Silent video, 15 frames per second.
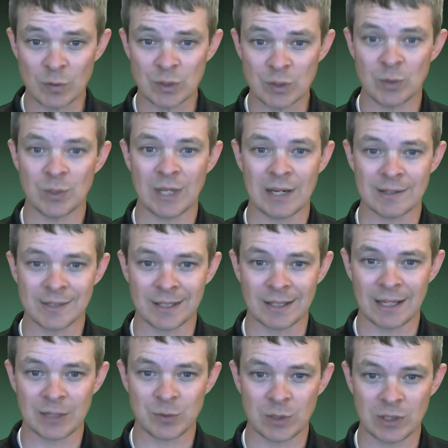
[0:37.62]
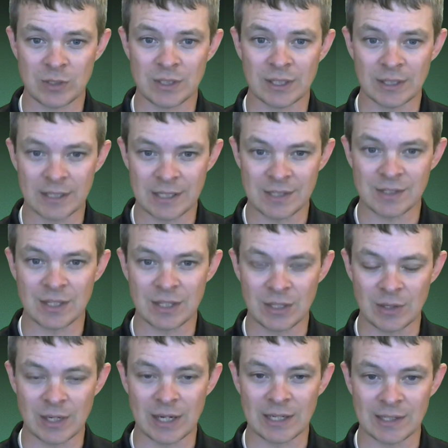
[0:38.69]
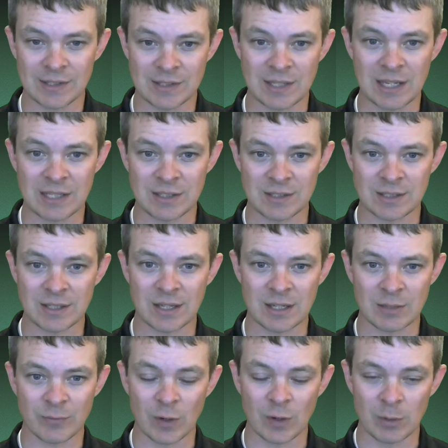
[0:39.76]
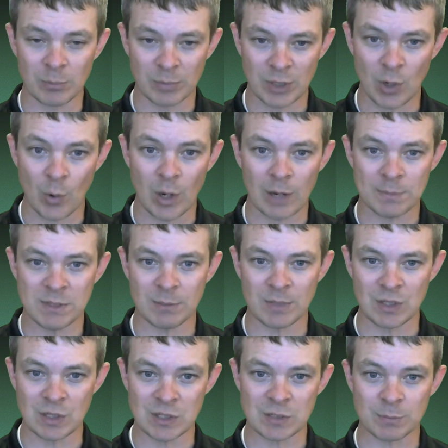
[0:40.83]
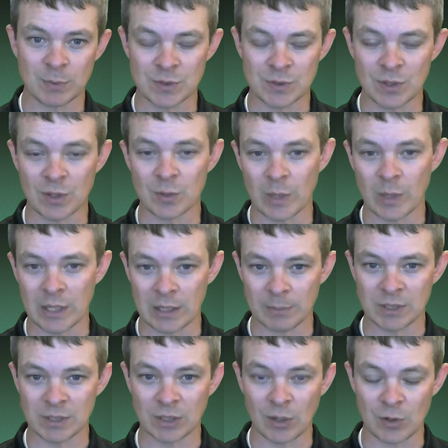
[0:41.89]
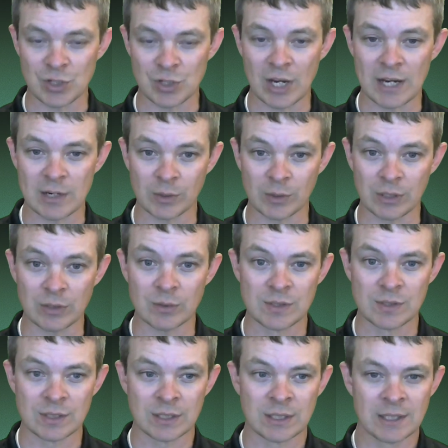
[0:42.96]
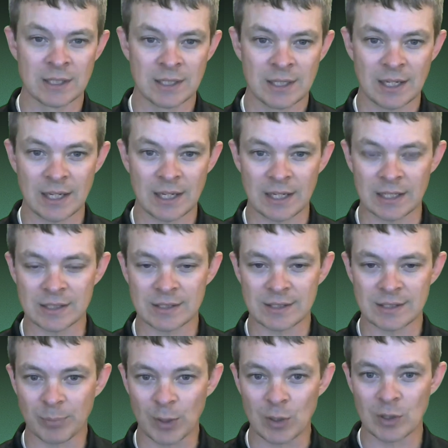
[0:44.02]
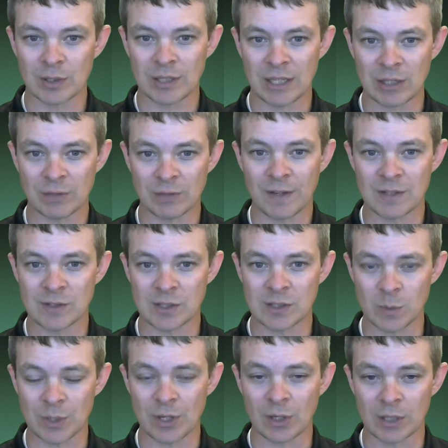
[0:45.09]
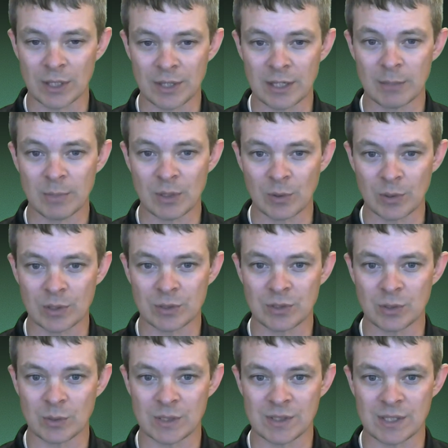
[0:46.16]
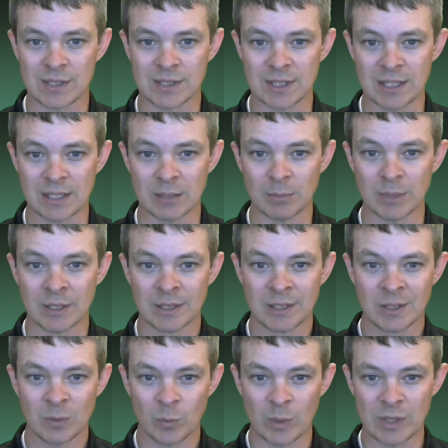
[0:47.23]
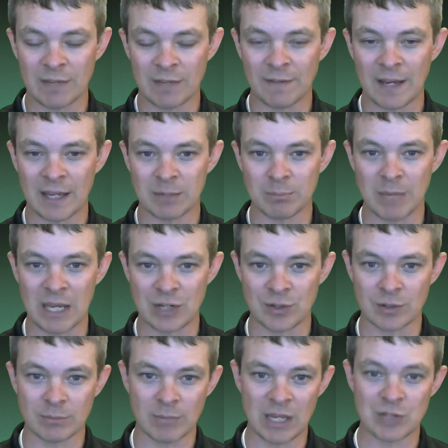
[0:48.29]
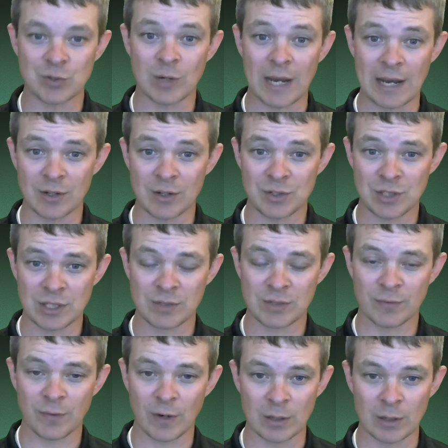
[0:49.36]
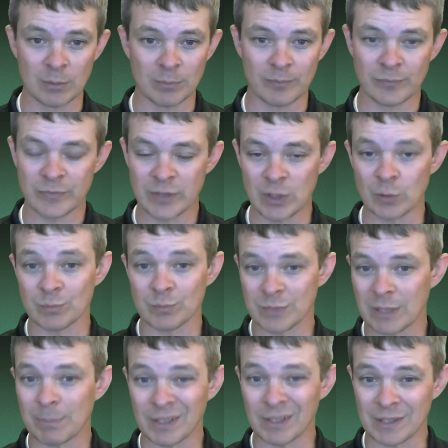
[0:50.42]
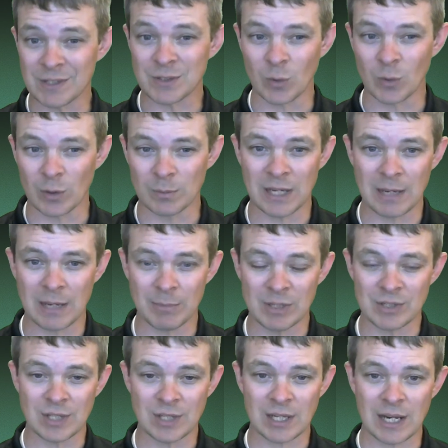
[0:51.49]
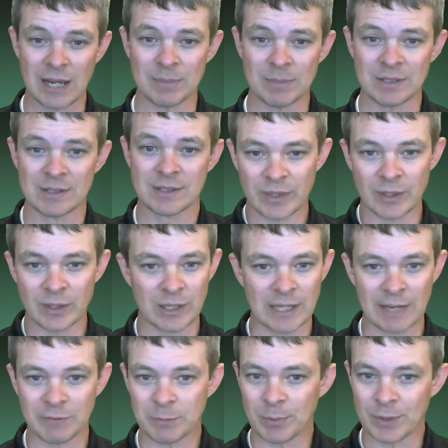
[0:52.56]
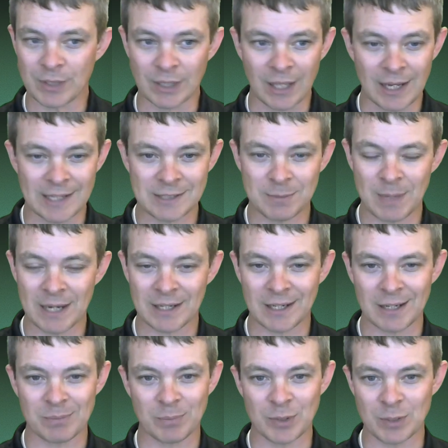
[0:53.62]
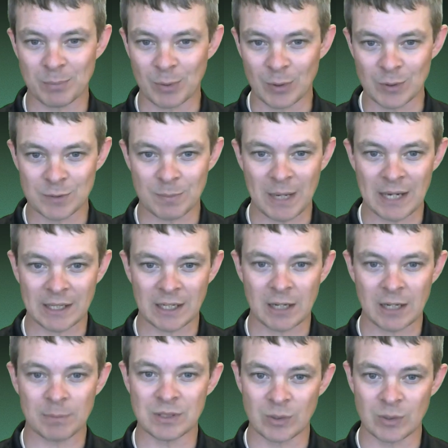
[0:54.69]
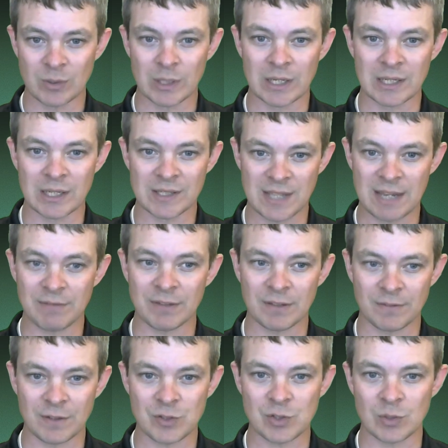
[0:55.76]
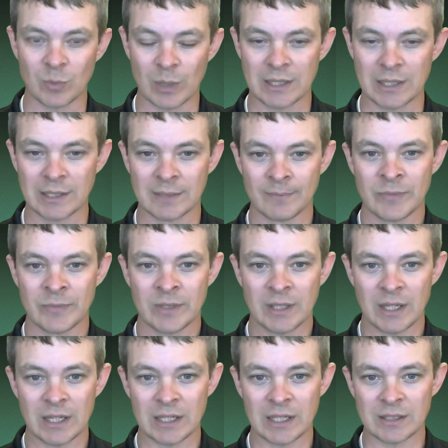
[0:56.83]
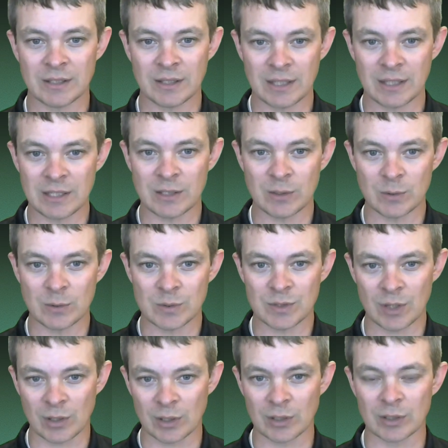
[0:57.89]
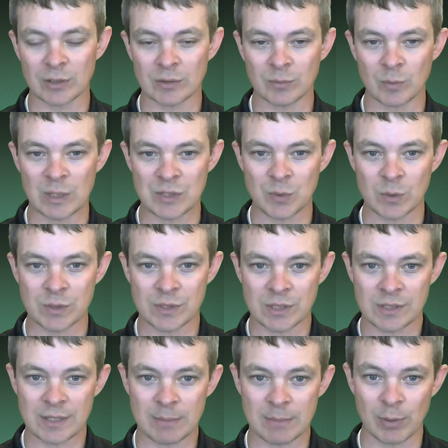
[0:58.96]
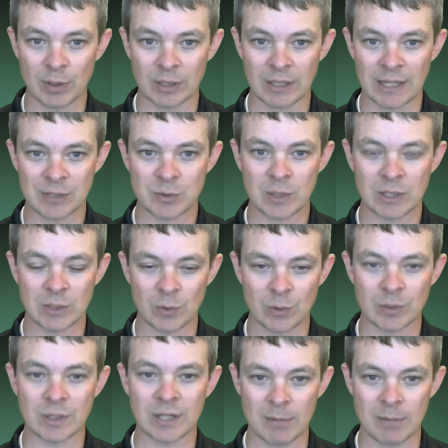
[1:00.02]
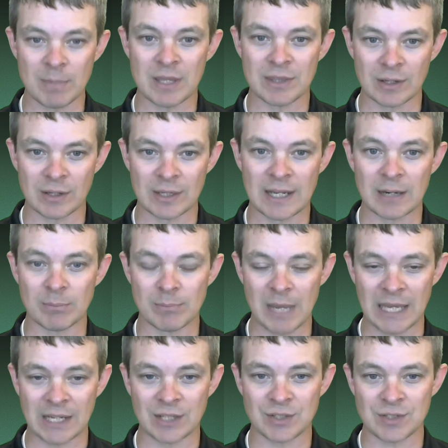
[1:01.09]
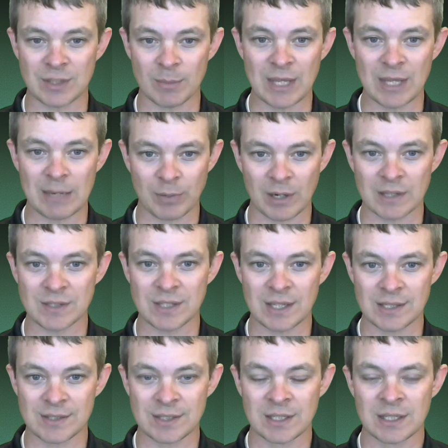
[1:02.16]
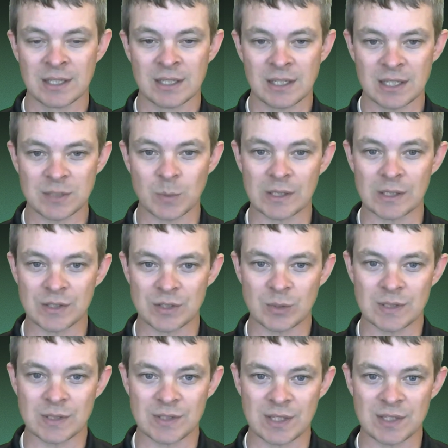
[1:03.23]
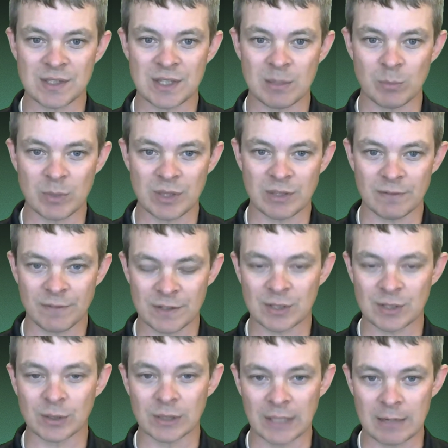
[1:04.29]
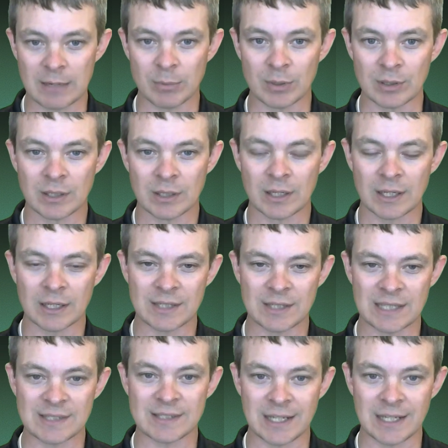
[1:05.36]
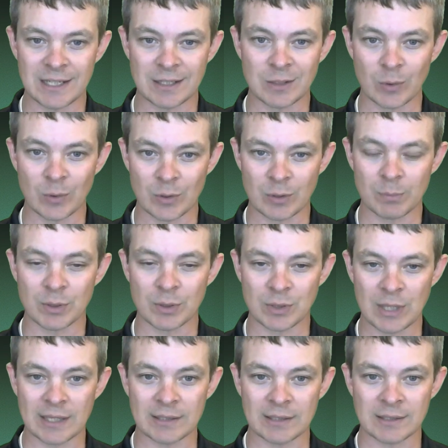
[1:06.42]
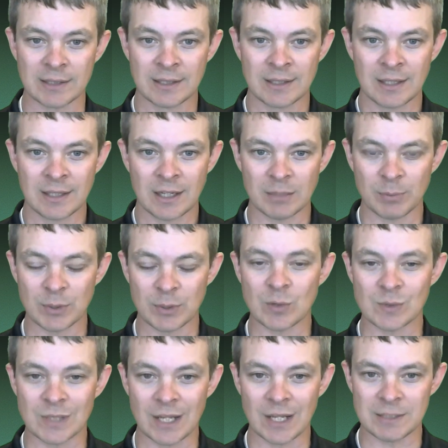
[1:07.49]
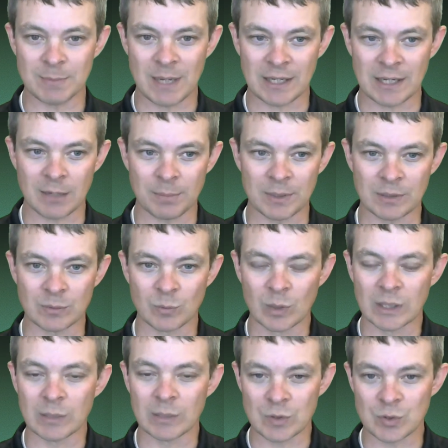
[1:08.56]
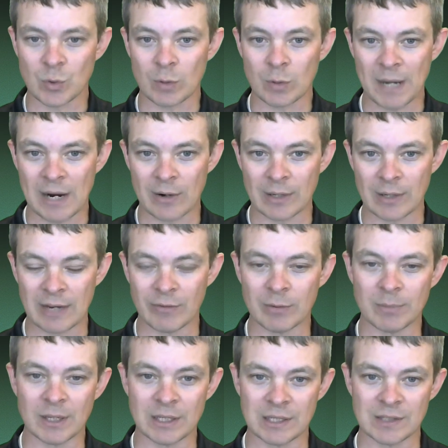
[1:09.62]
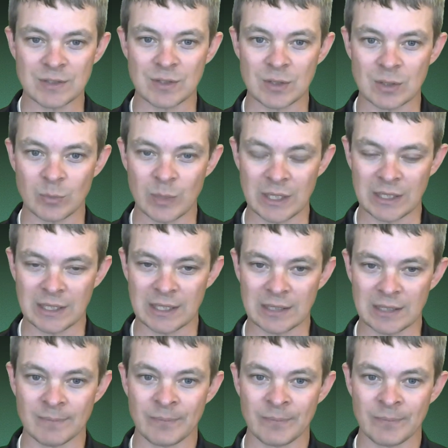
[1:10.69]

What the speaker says: 2,000 electric utilities in the United States, from co-ops and municipals all the way up to large IOUs. And Byrd interfaces with all of them in order to assist them when they've had major outages from, typically storm damage that happens. They're going to have to put the lines back up, put the poles back up, and do it in a safe and efficient way. And they use our resources at Electric in order to come in there and help manage some of that process, as well as to assist them with the physical labor that's needed in order to put those lines back up and really restore power to everybody so that we can get